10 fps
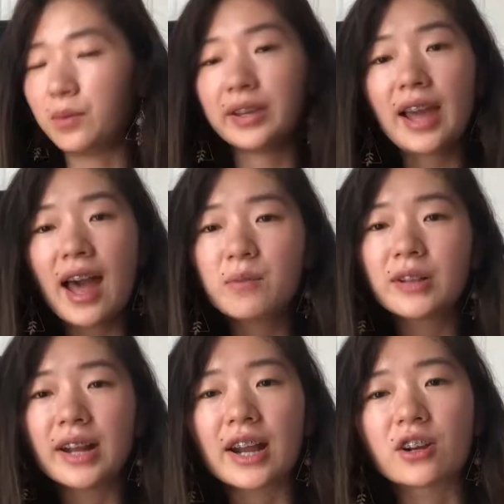But yeah, I'm
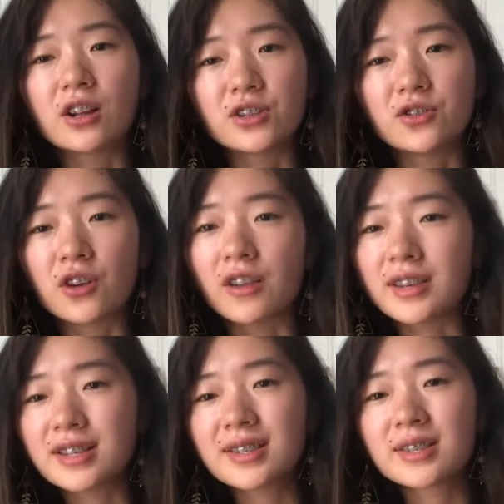glad I got to draw
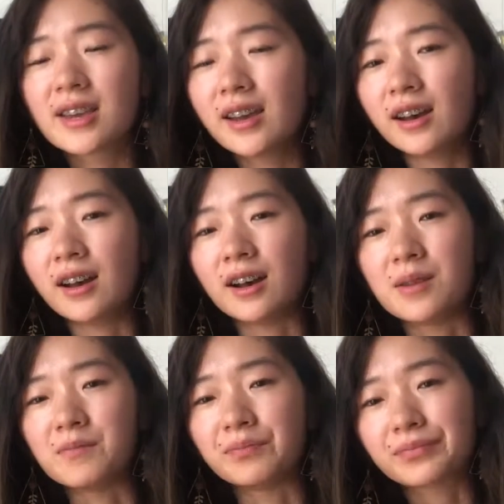this
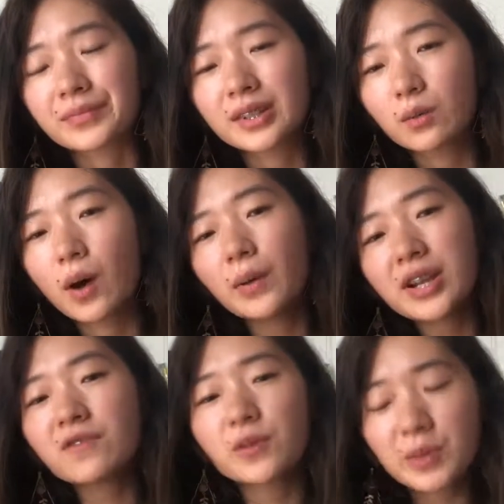while
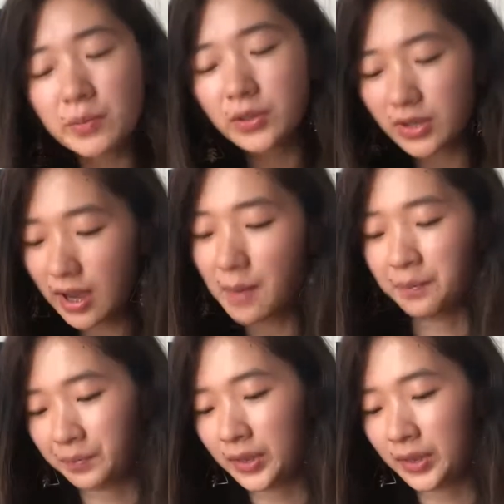waiting for people to come.